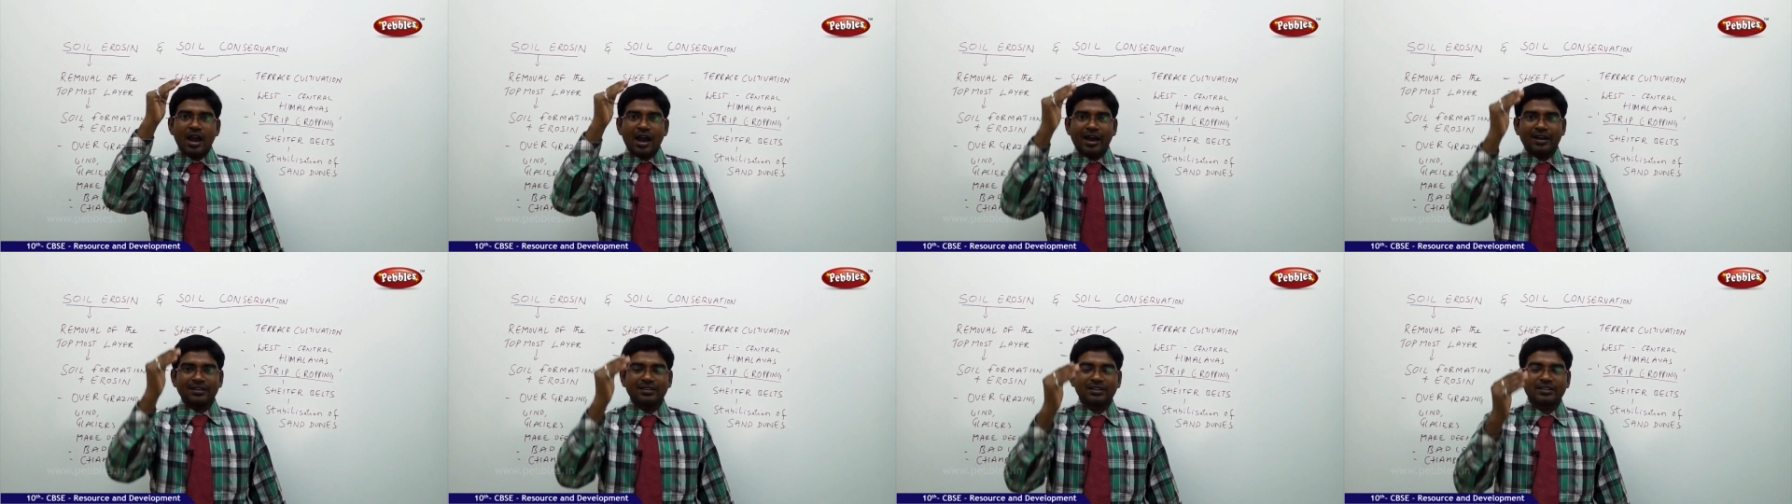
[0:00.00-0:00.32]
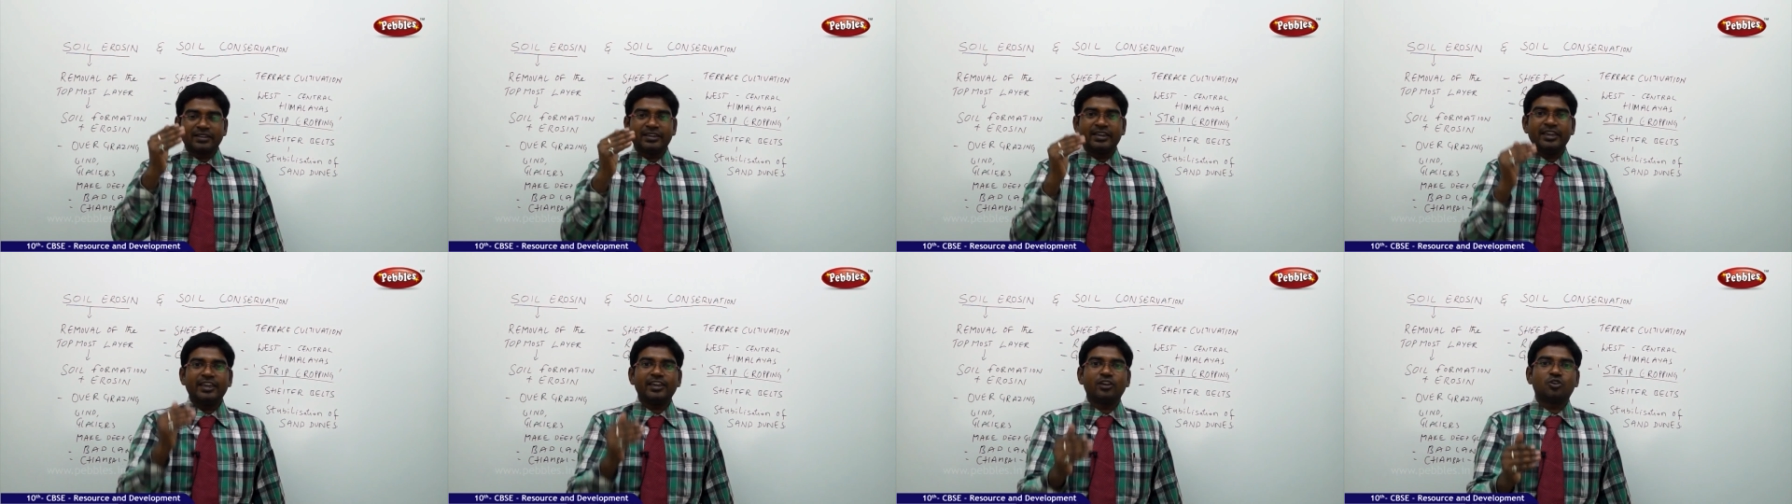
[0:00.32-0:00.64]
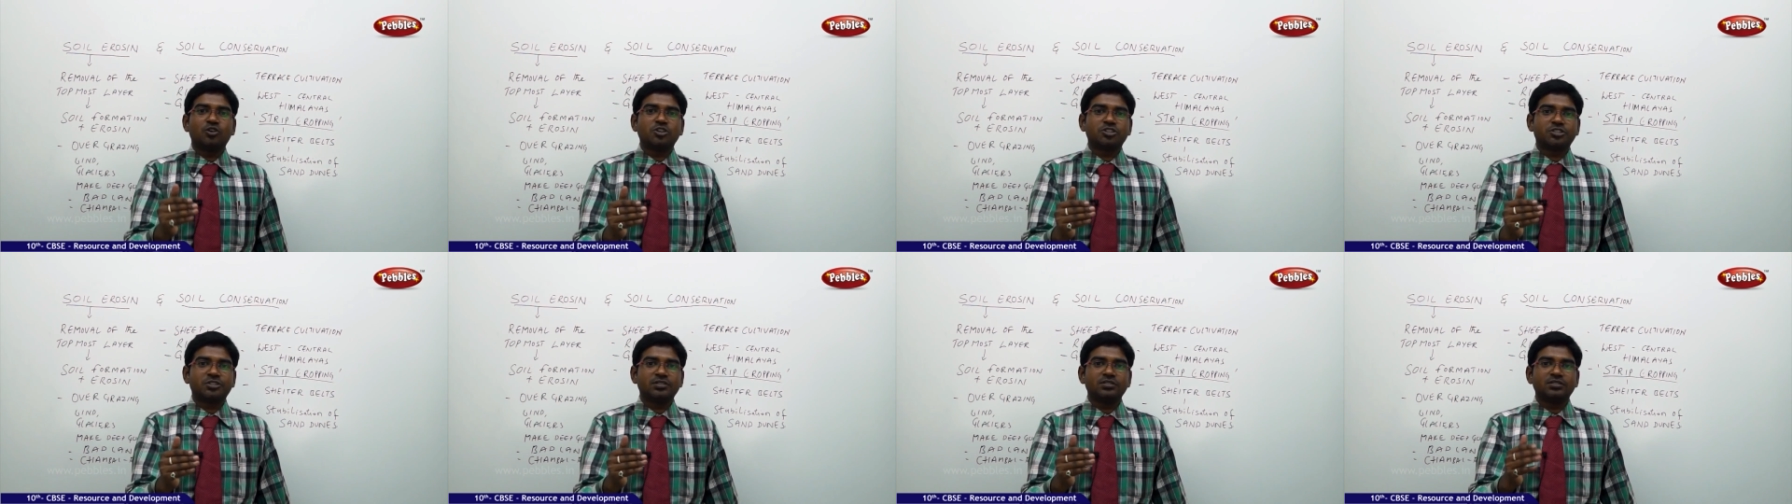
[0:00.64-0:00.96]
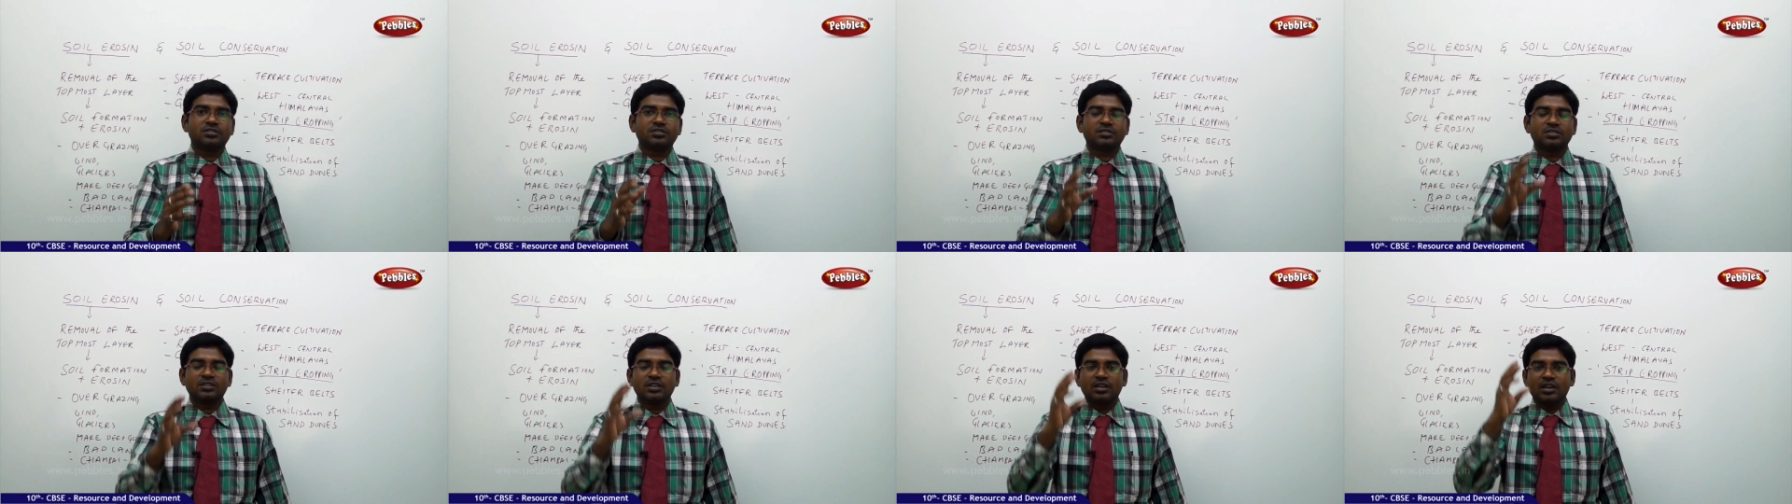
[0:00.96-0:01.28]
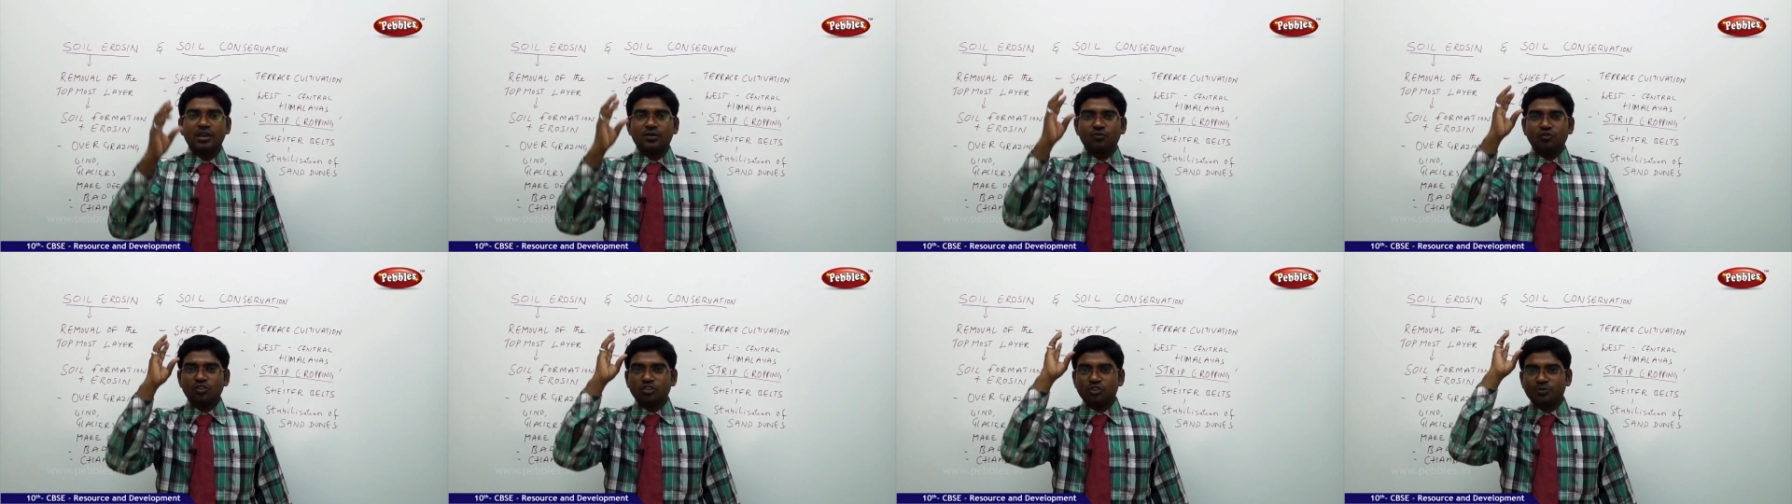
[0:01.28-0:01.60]
are the key questions
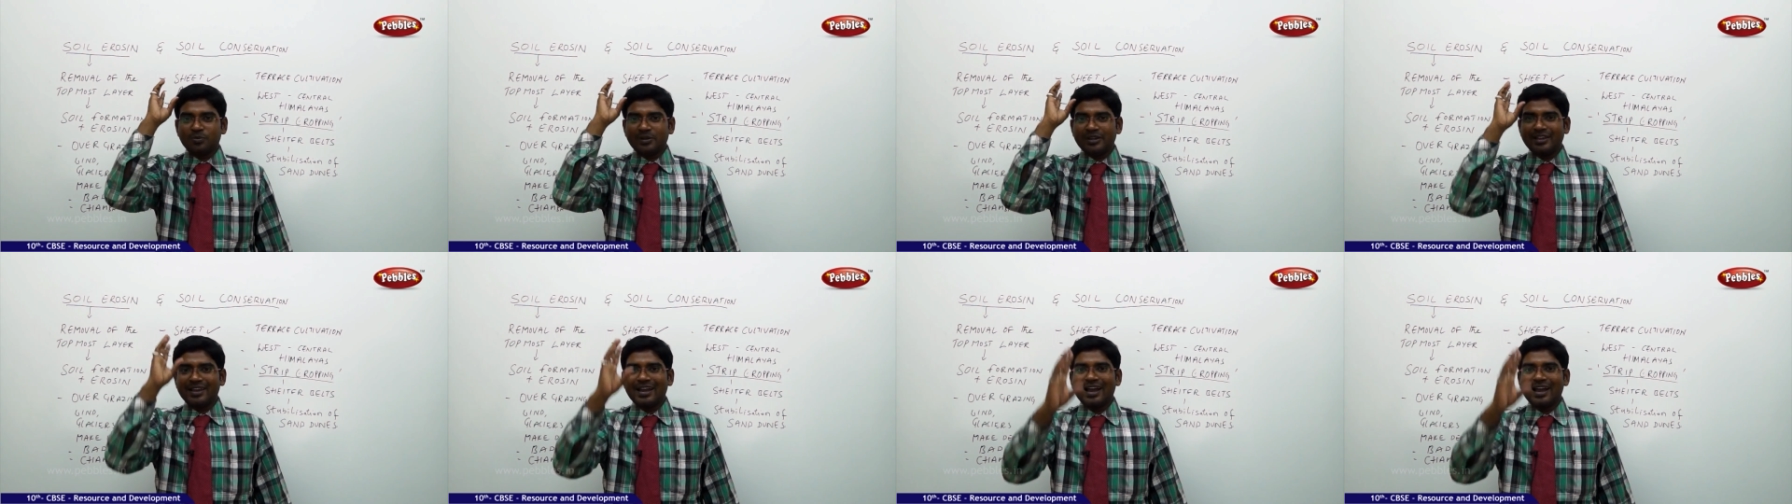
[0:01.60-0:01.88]
which will